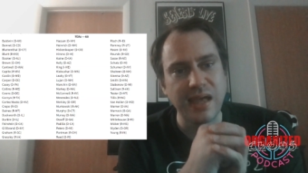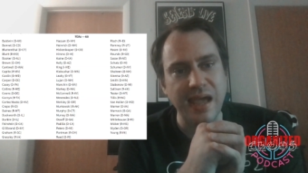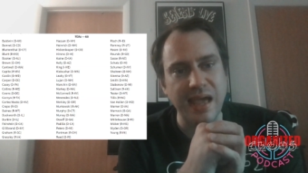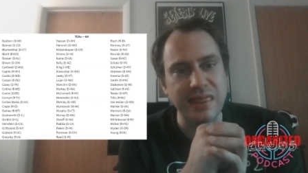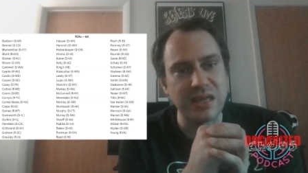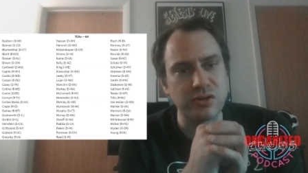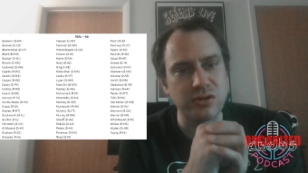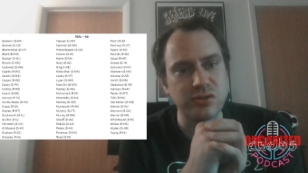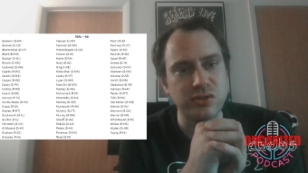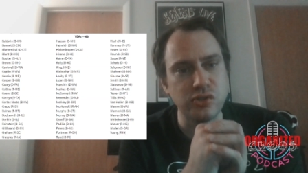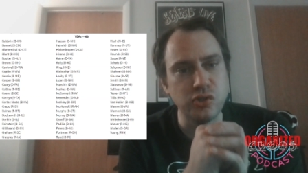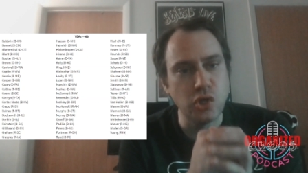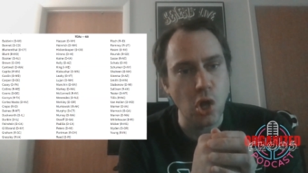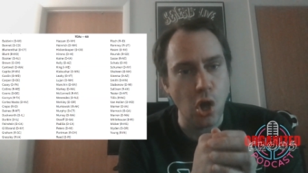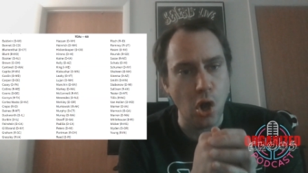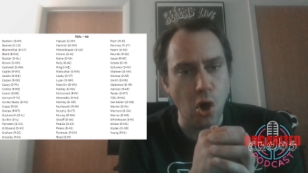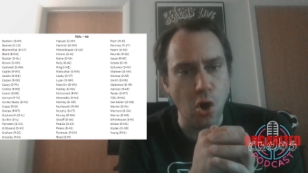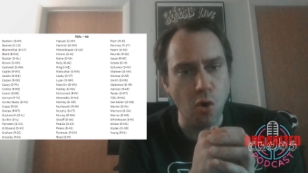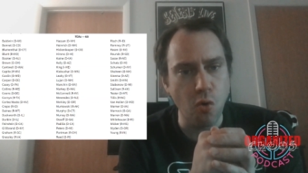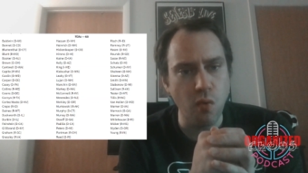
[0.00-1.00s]
And there's
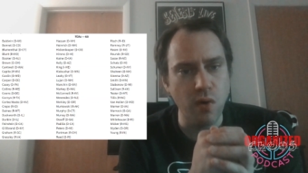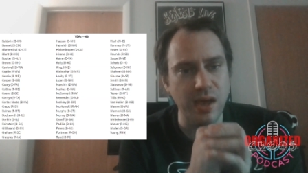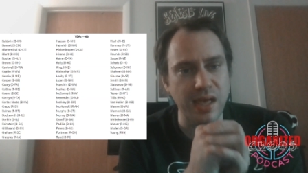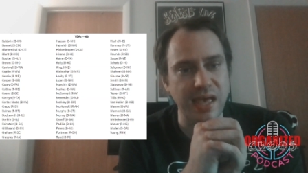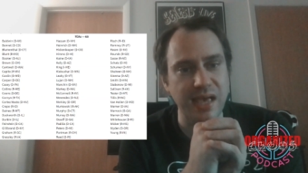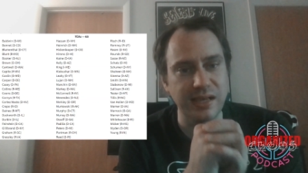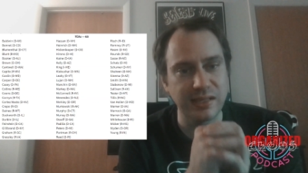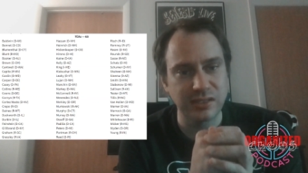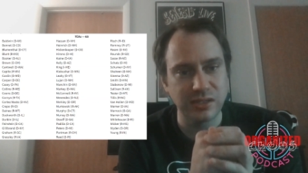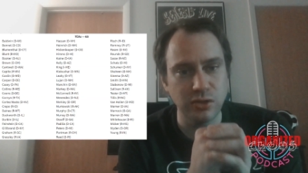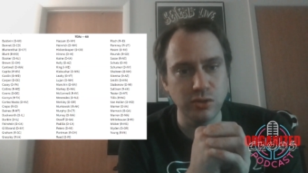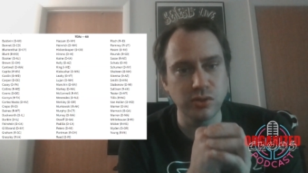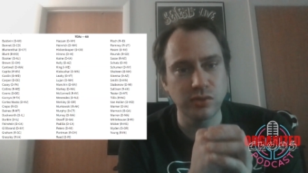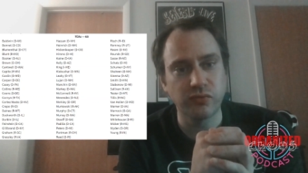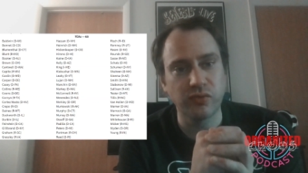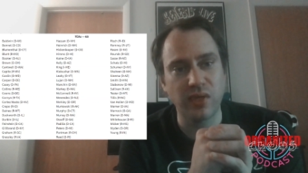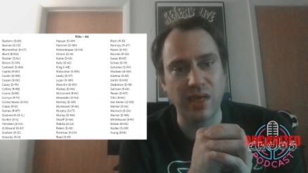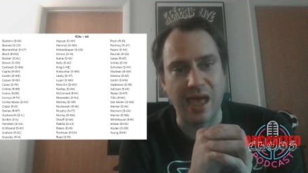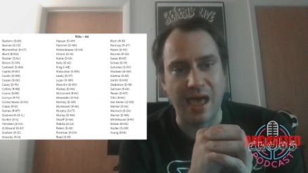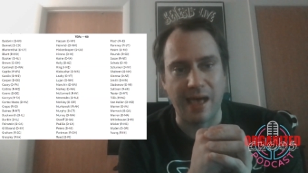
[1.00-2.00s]
no excuse
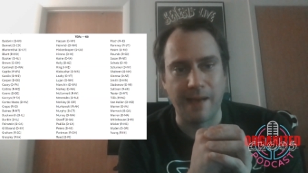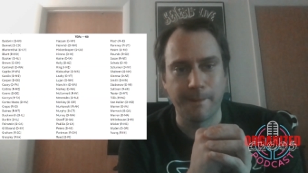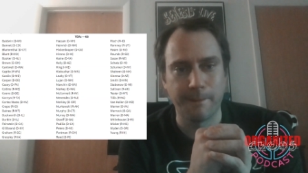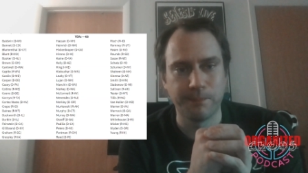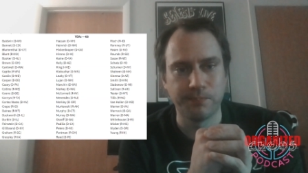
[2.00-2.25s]
for that.